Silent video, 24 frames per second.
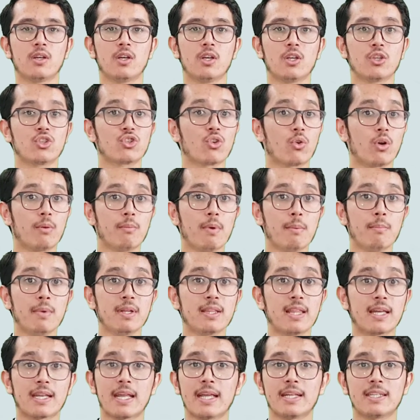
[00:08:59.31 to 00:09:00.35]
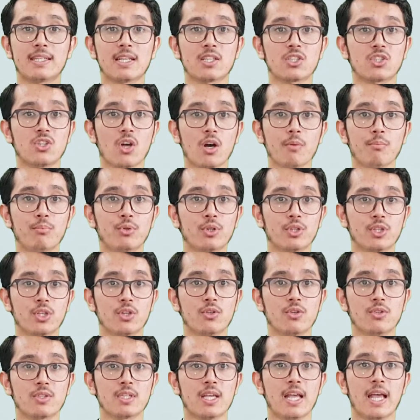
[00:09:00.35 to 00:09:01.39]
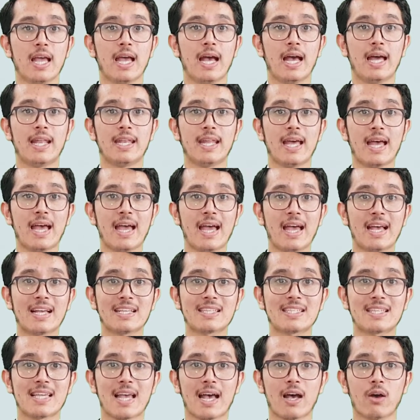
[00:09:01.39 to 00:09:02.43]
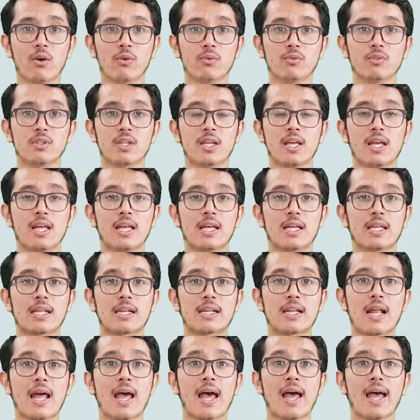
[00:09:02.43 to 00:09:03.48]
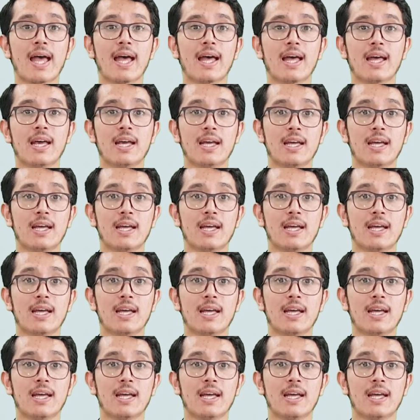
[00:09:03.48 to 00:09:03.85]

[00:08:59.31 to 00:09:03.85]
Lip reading: So remember that it does not produce an a sound, ra.